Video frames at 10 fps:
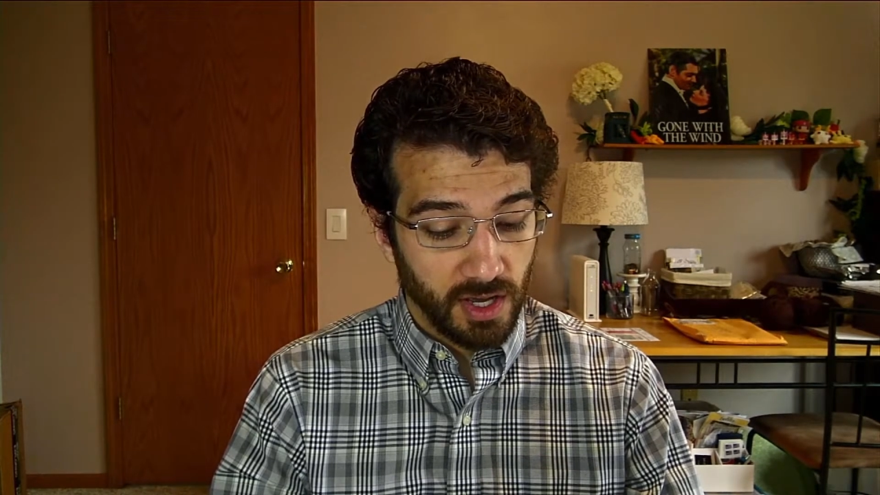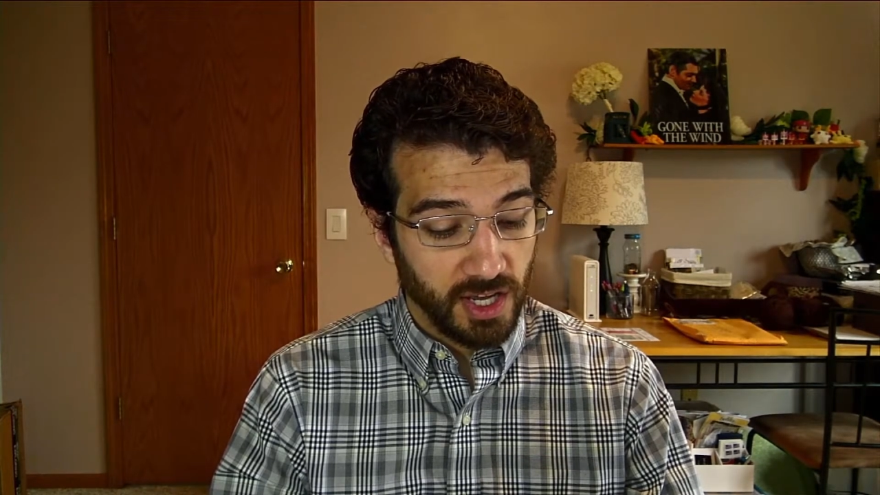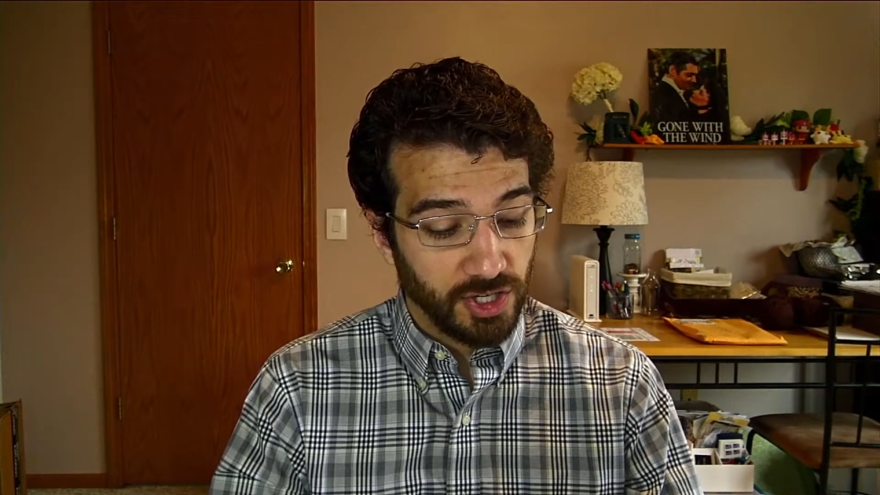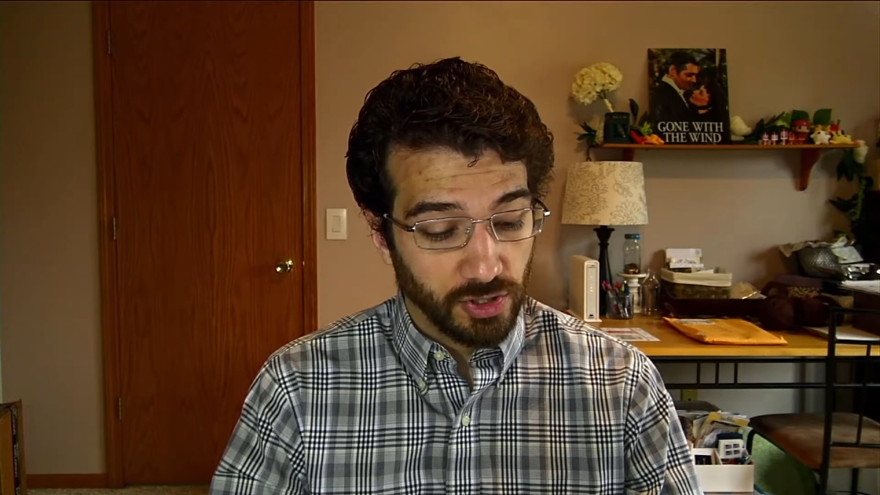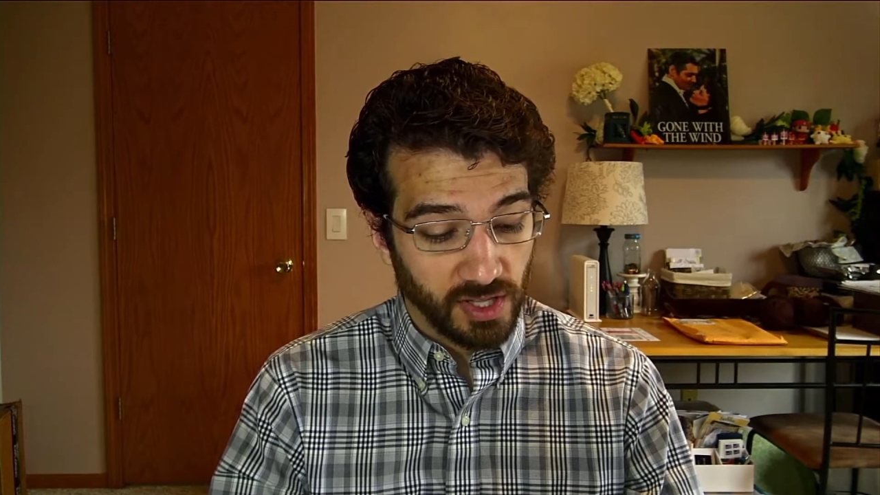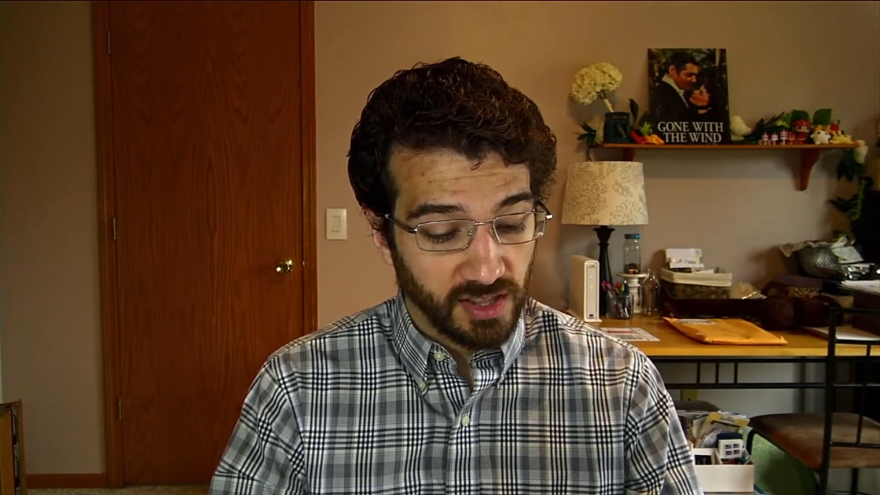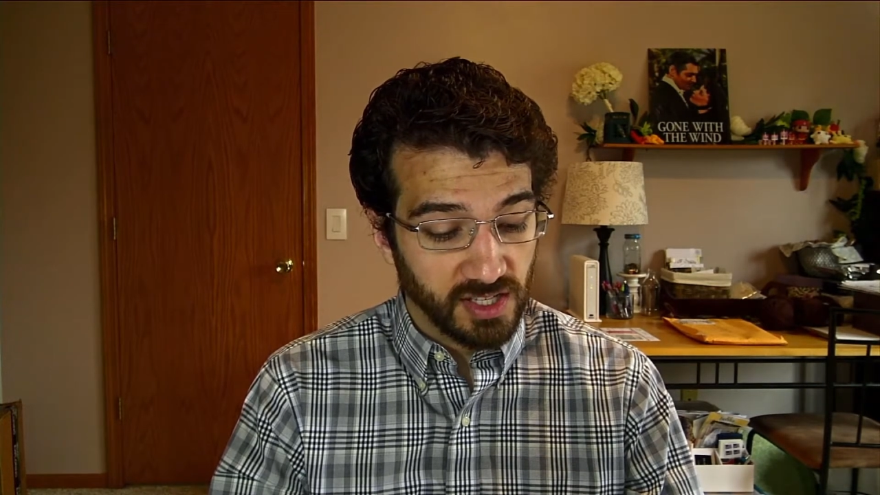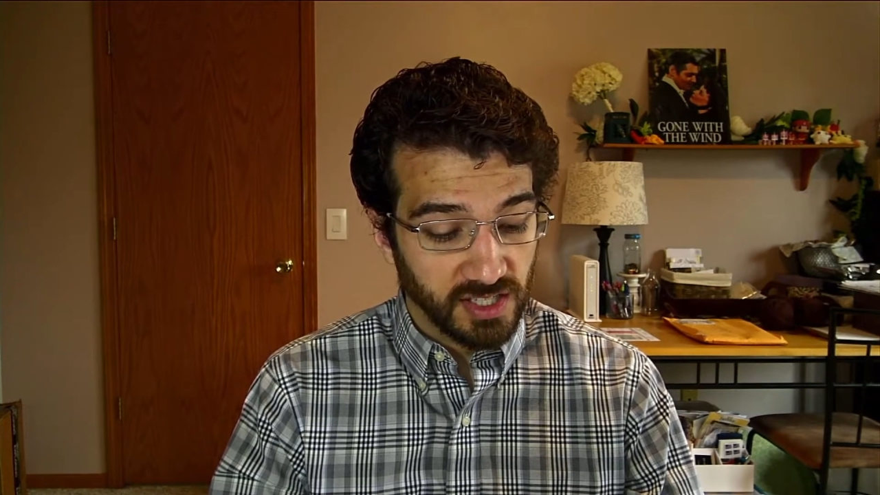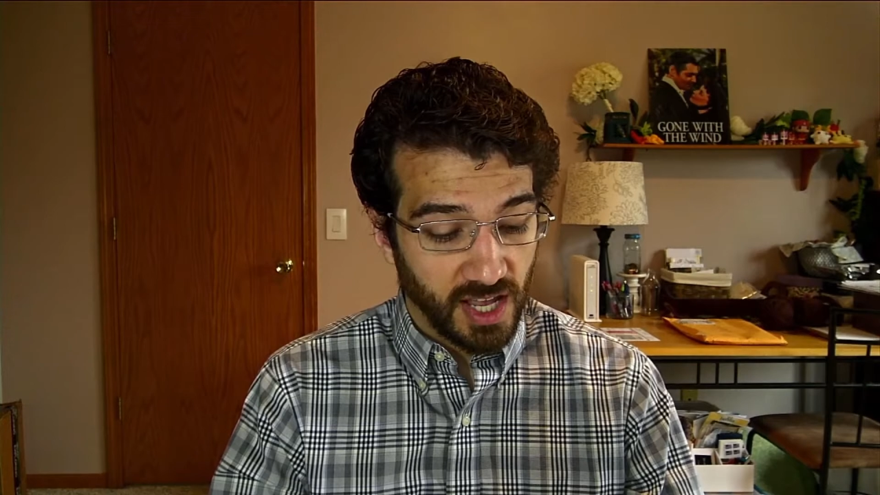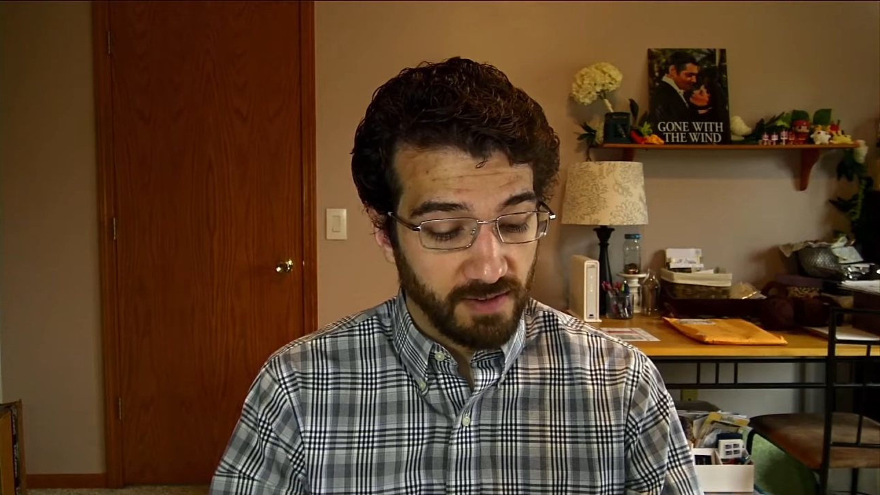he shall let the
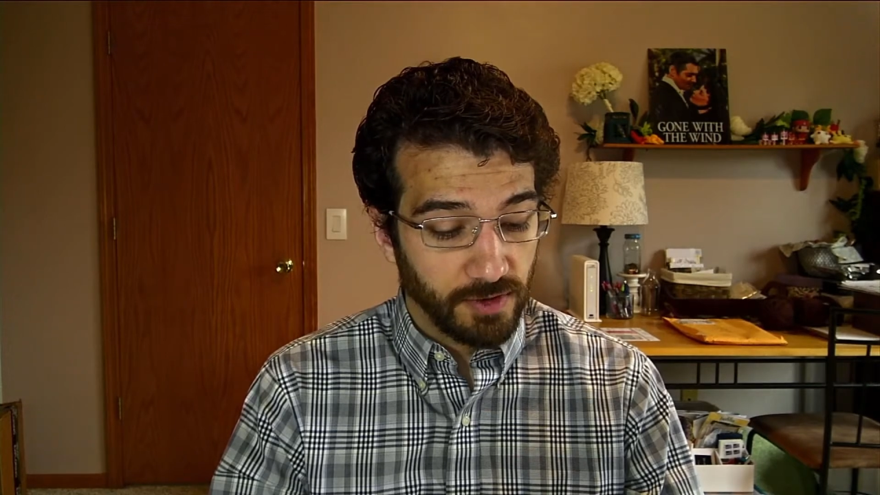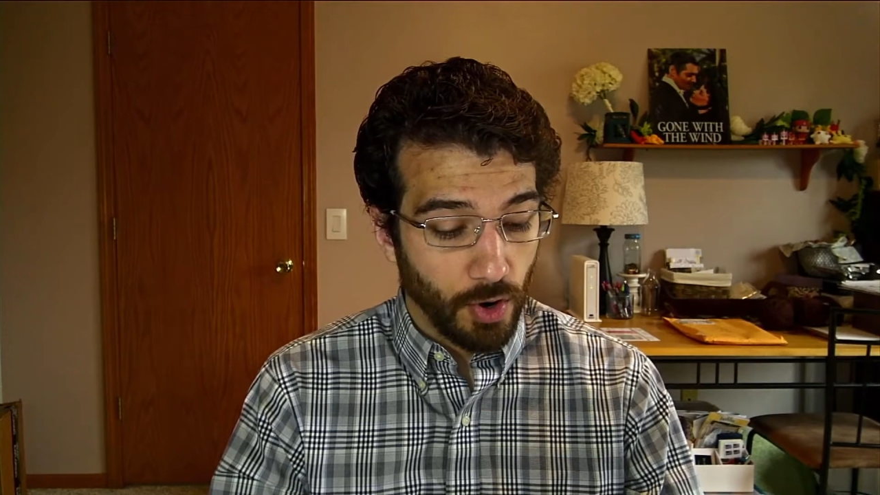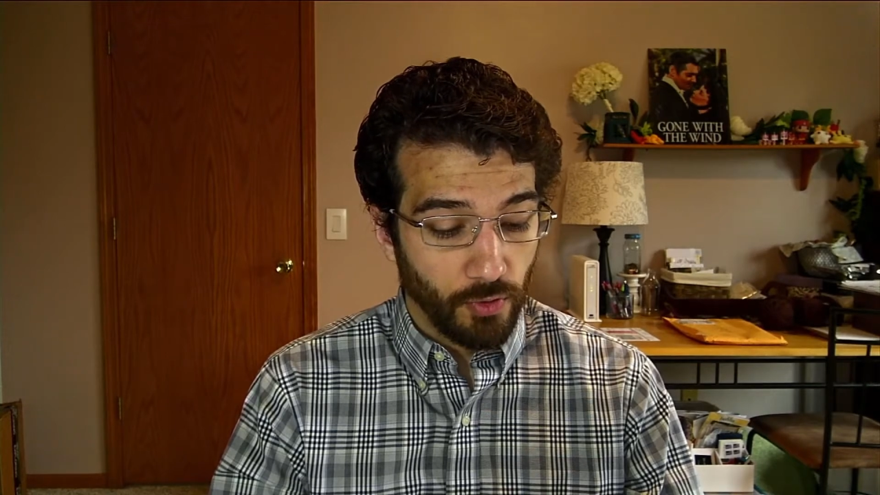slave go